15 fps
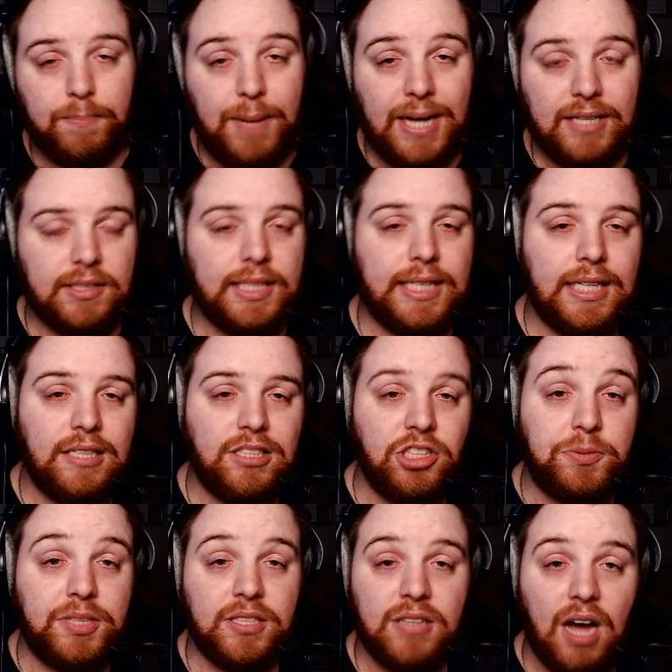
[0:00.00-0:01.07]
basically get
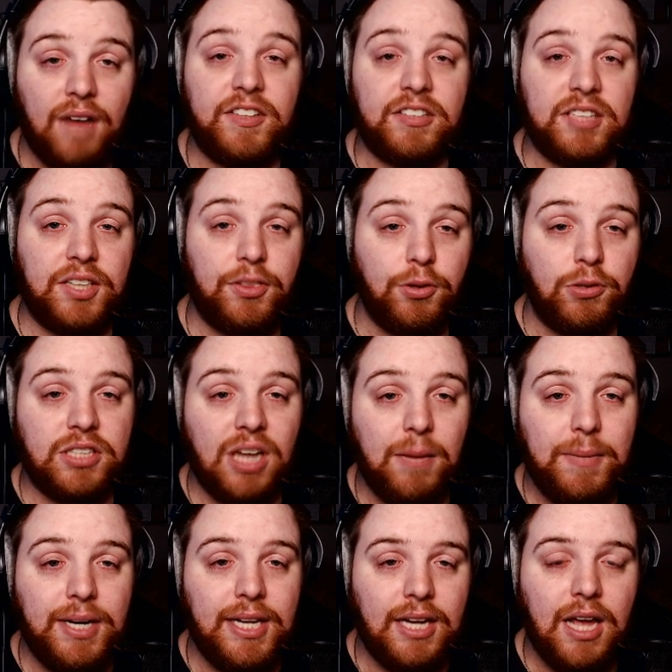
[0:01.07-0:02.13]
dupes is obviously through
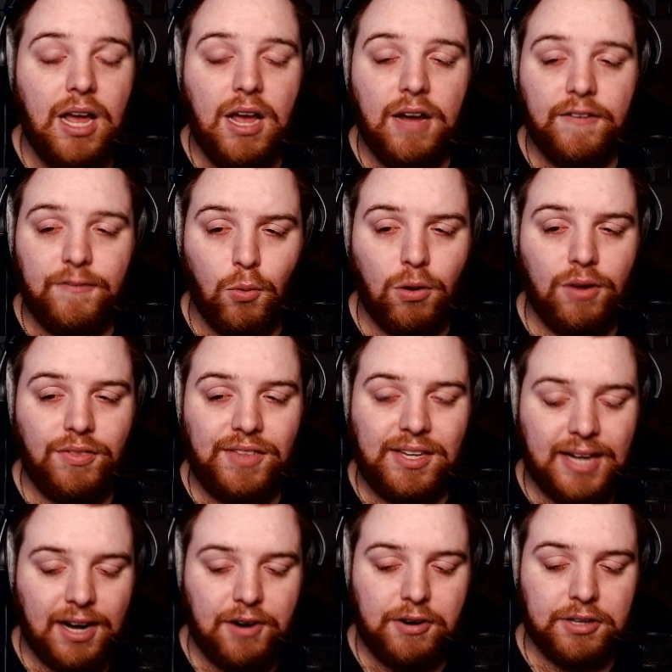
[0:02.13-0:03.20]
summoning for the
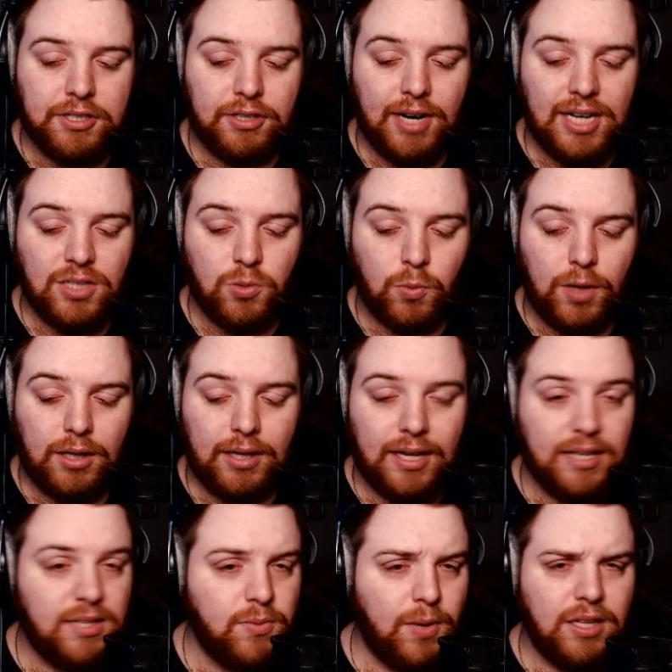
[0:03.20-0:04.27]
character as well
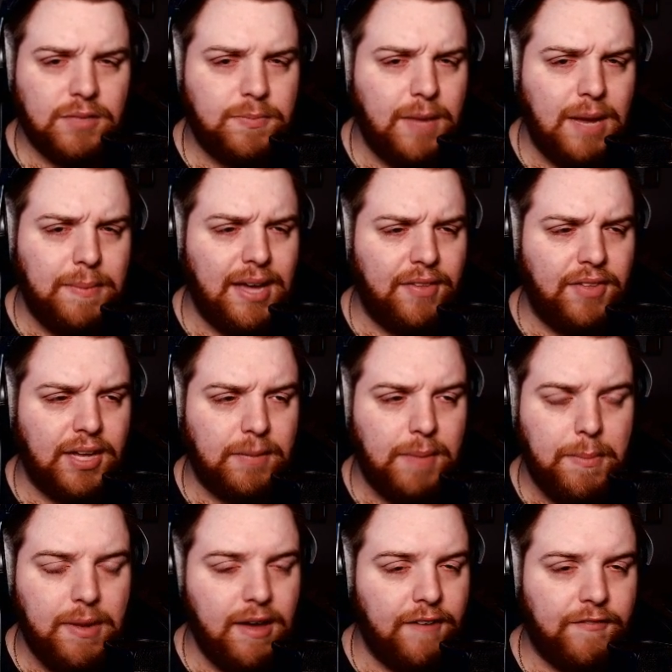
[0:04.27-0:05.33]
as maybe if
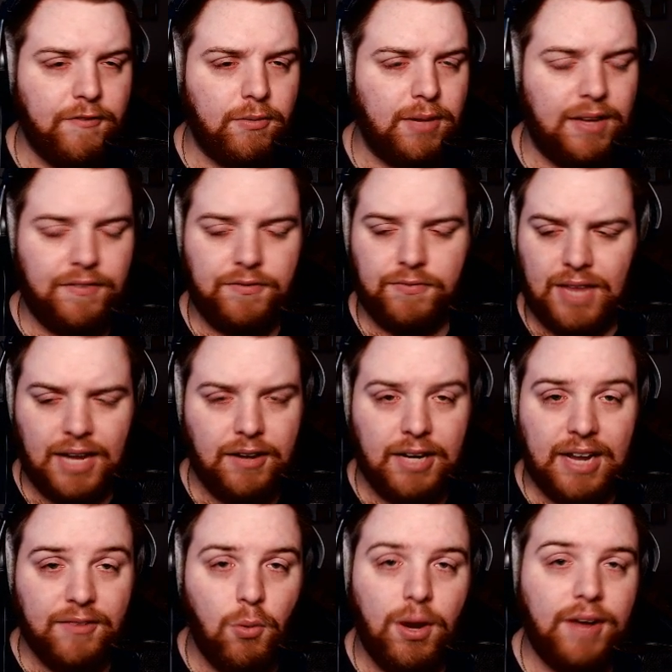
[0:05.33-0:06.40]
they
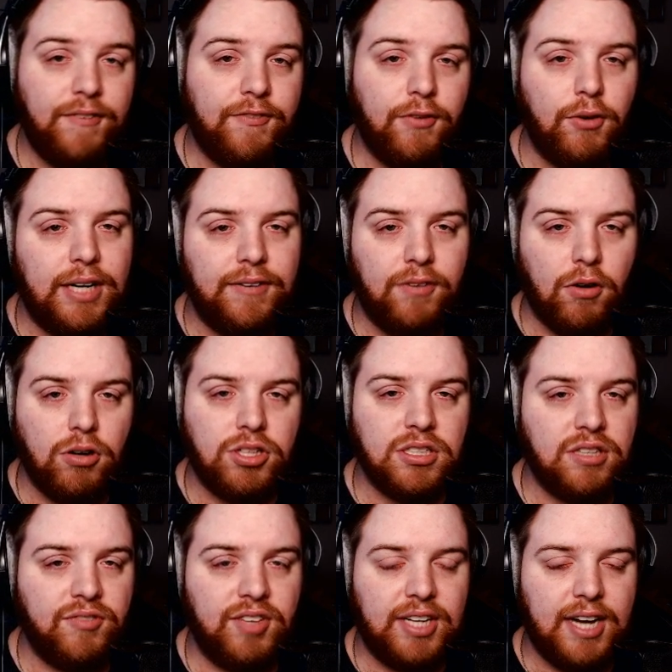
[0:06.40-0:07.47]
give away free
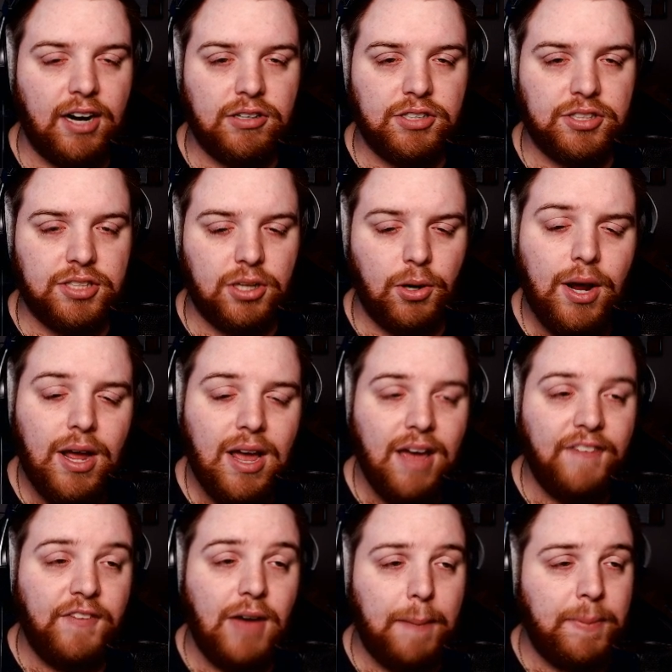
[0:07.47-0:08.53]
versions of the character. So
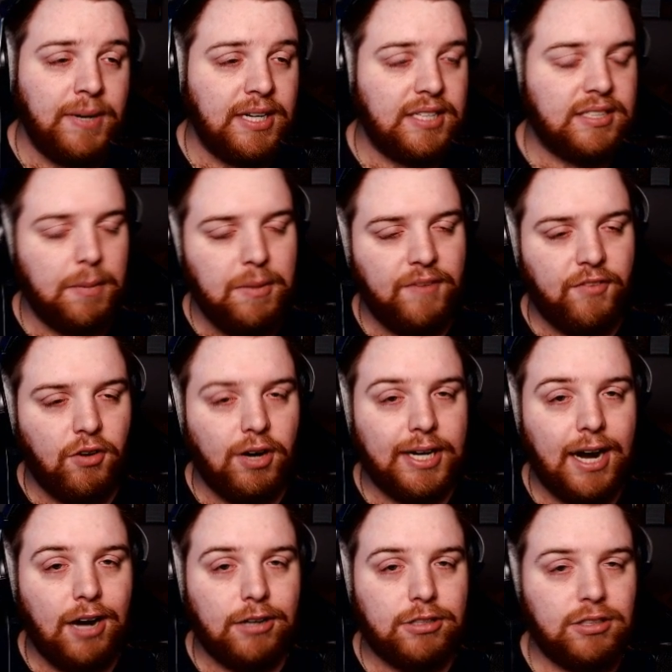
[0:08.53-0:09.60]
if you happen to summon for a
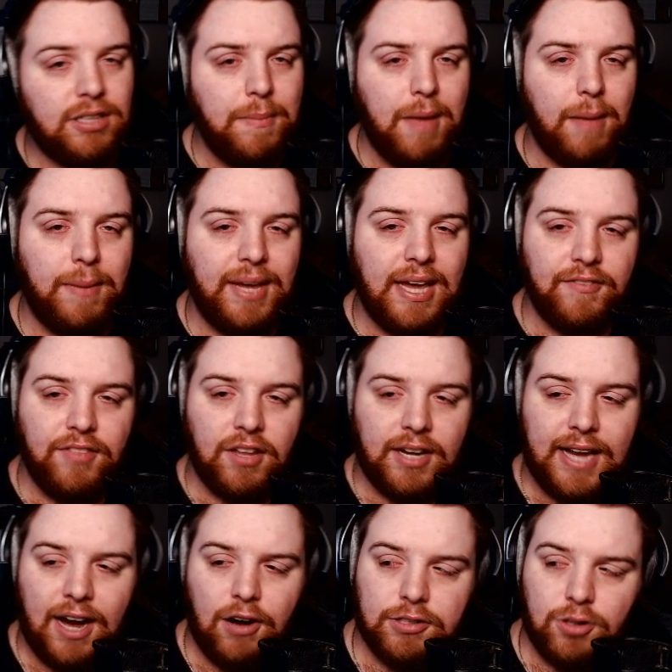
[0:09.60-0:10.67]
character, they maybe give the
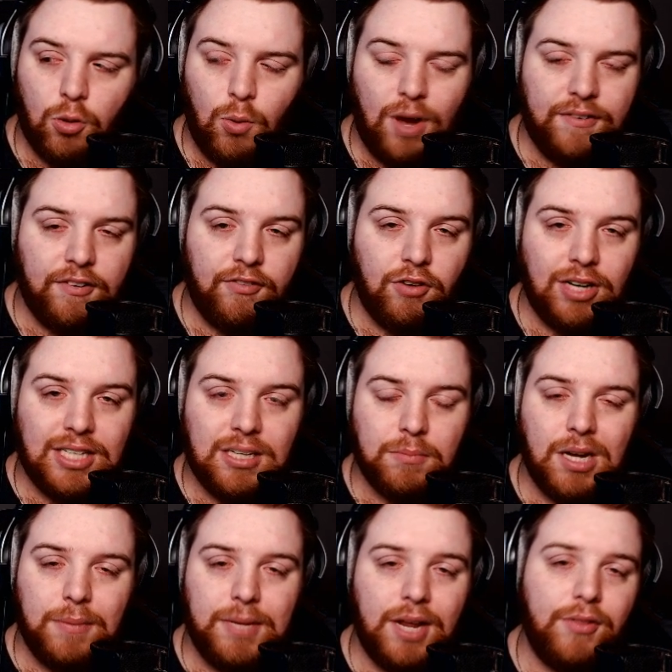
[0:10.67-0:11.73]
character away for free
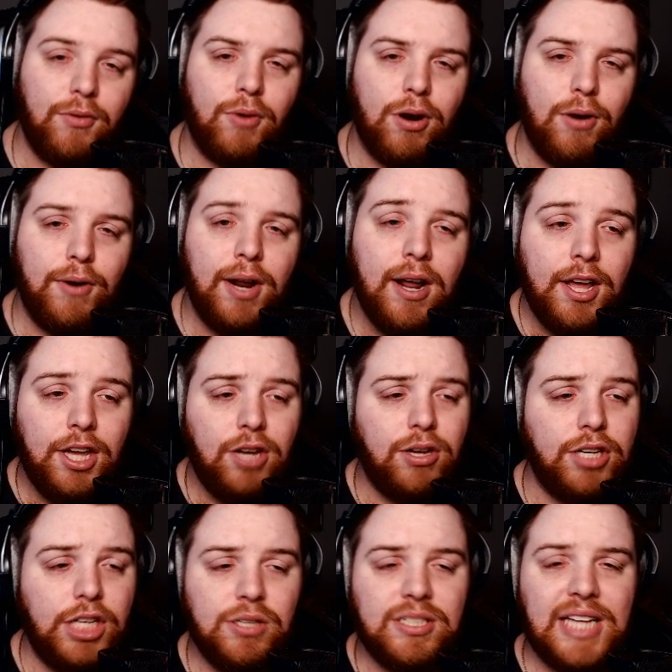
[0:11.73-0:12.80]
sometime down the road. You
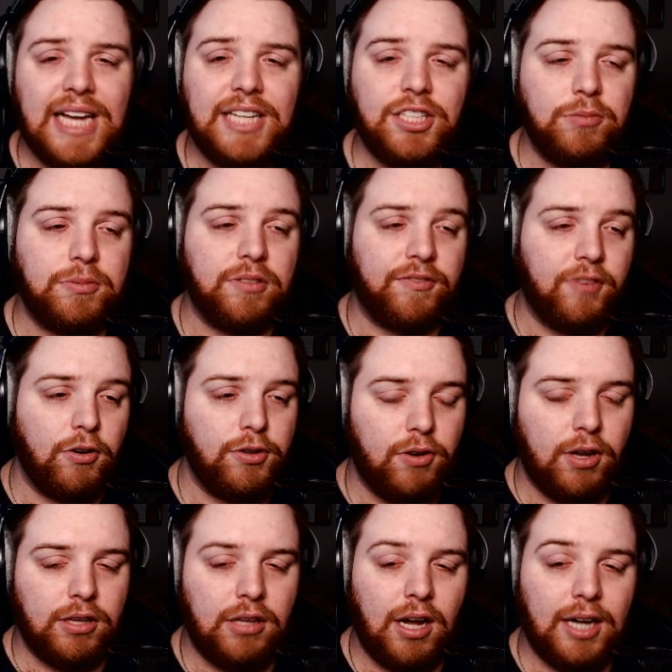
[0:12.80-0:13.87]
can use that dupe to further
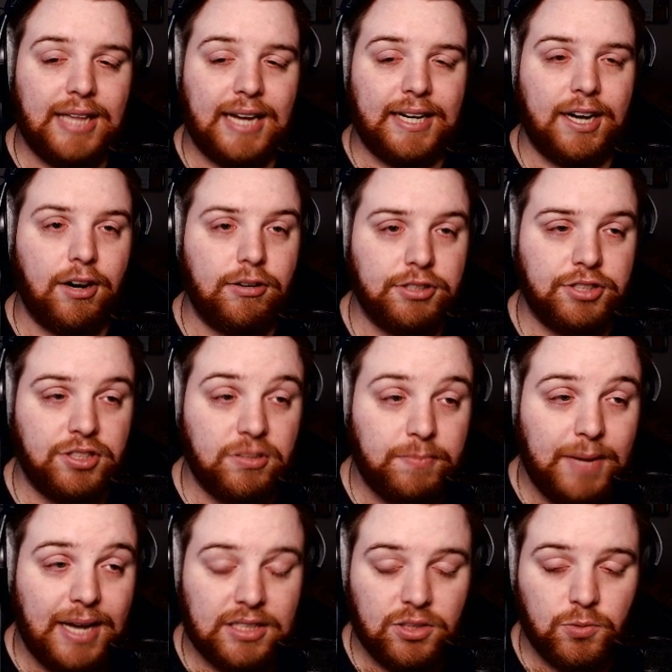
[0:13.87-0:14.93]
unlock that character's dupe
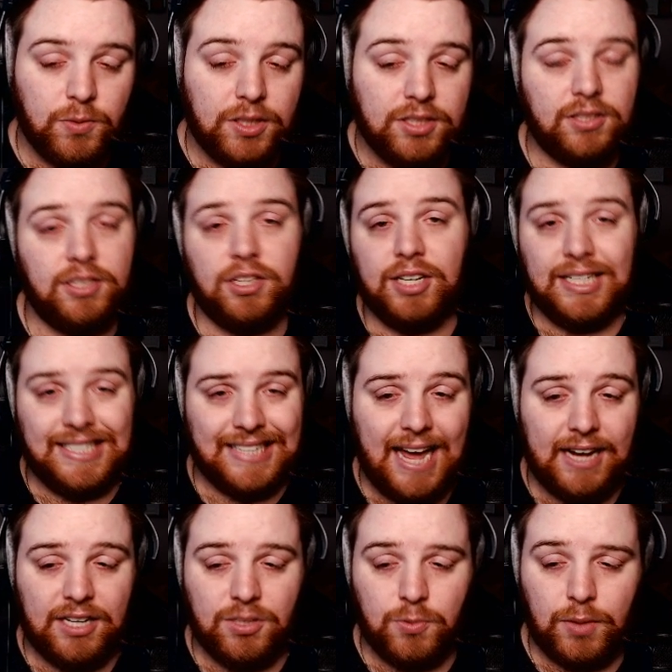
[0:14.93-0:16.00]
path as well. So there is
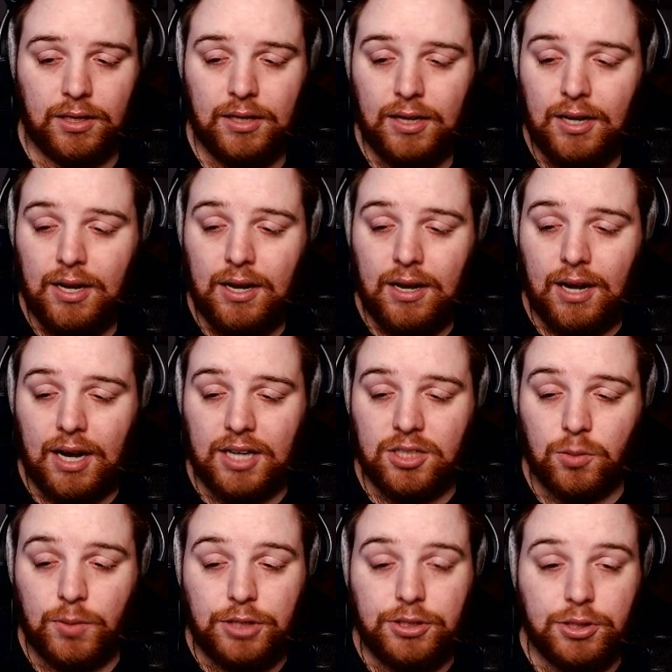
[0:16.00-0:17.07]
that as well.
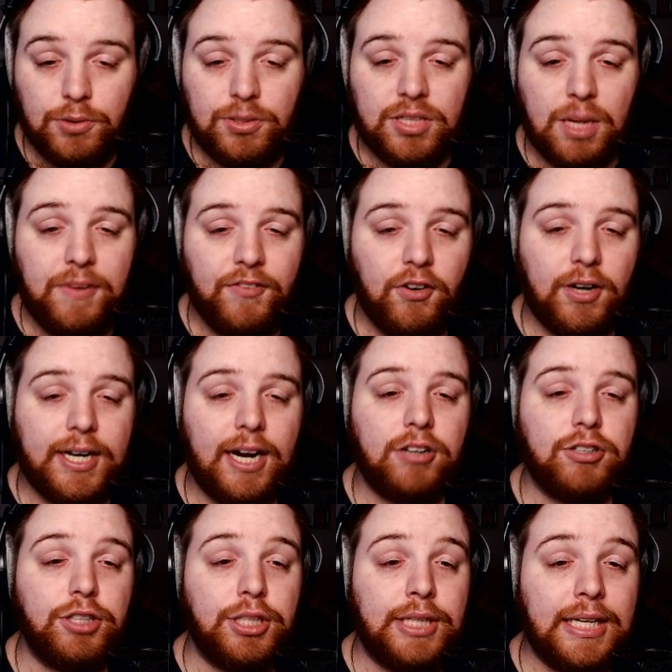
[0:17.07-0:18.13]
So when you do summon for a
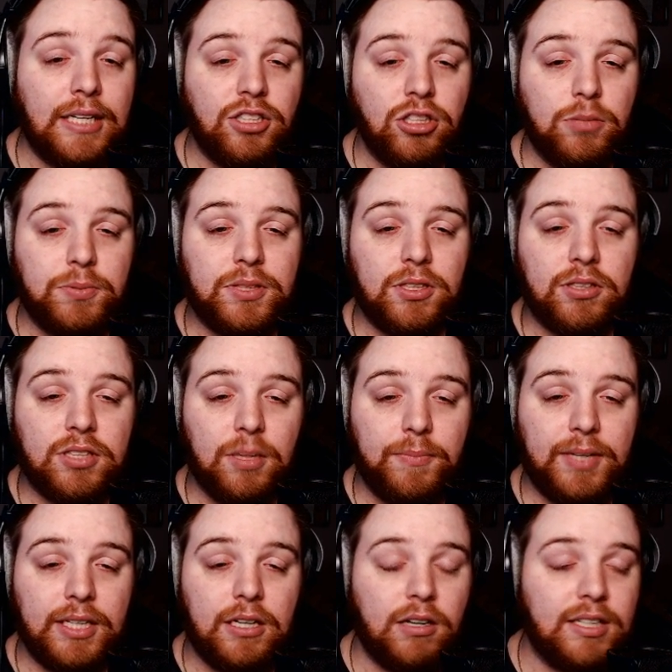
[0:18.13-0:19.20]
character and you get dupes, there's something